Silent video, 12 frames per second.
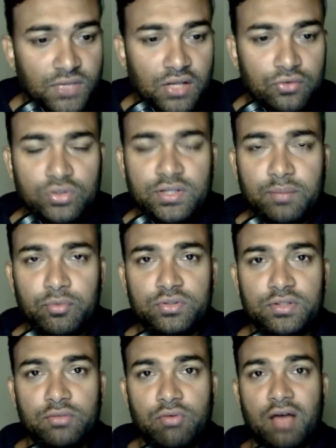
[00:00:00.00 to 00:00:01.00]
So
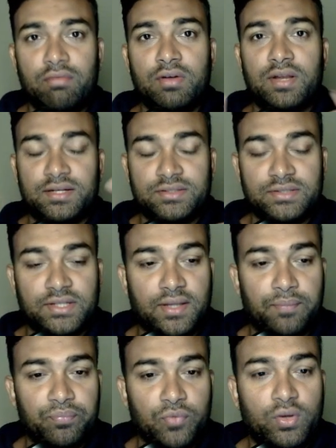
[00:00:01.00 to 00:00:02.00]
suppose you have a large
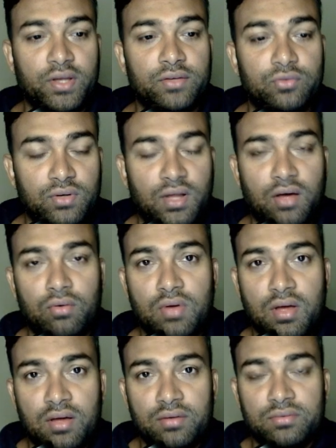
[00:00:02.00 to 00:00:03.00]
data. Okay, so now
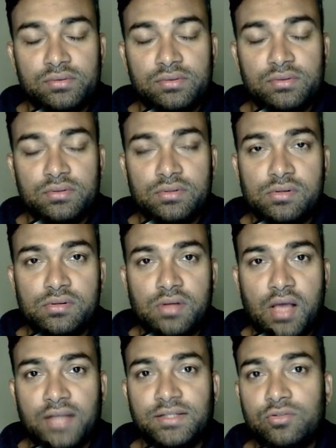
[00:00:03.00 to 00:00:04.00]

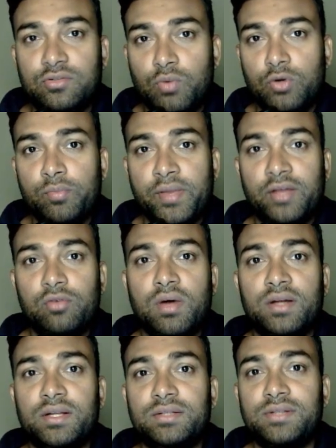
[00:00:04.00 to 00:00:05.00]
I just want to make you
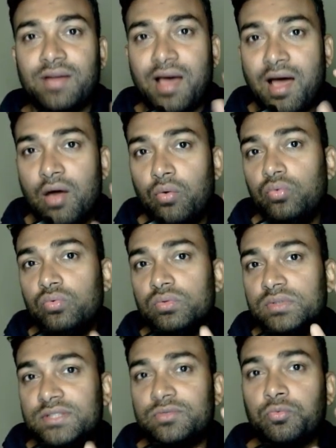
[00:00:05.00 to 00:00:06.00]
understand how
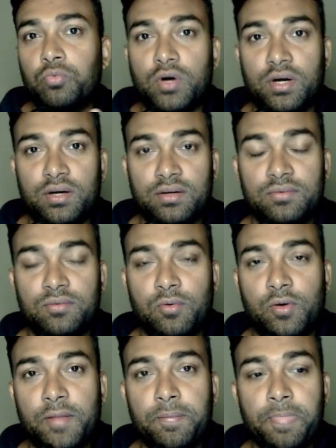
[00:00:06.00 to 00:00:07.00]
this work.
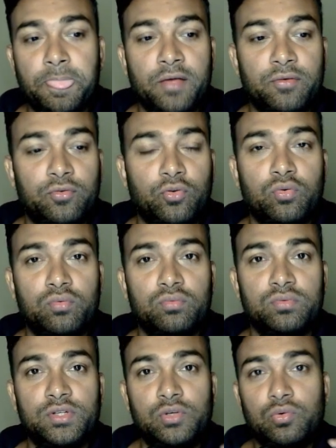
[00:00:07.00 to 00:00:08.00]
Okay, so
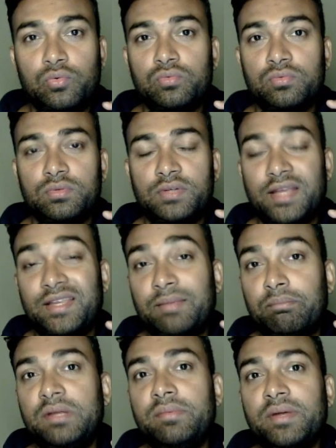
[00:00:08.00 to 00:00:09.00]
you can
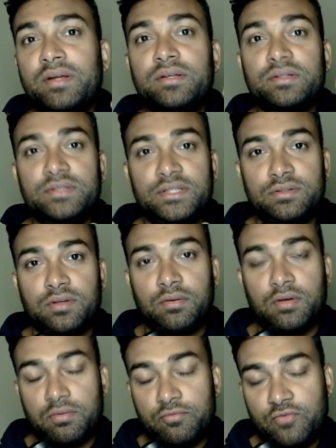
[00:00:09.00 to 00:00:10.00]
implement this
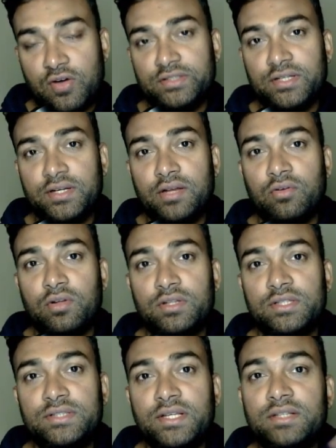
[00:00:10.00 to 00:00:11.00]
function and all
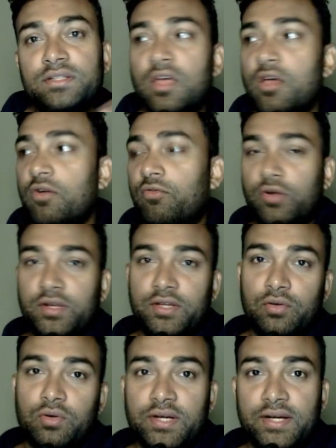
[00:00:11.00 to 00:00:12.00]
these things for
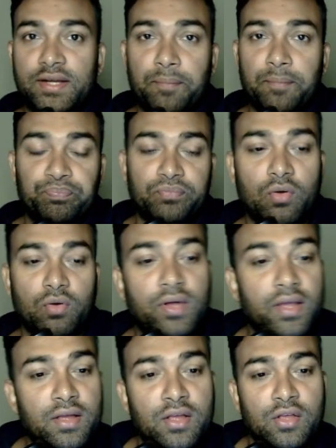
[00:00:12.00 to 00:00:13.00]
your data.
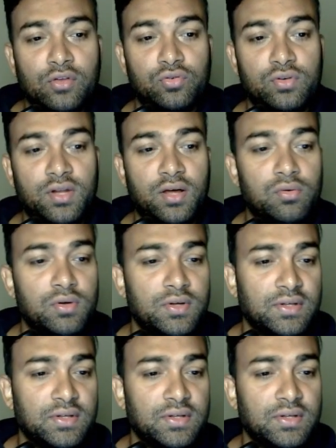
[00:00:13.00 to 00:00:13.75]
Okay, so now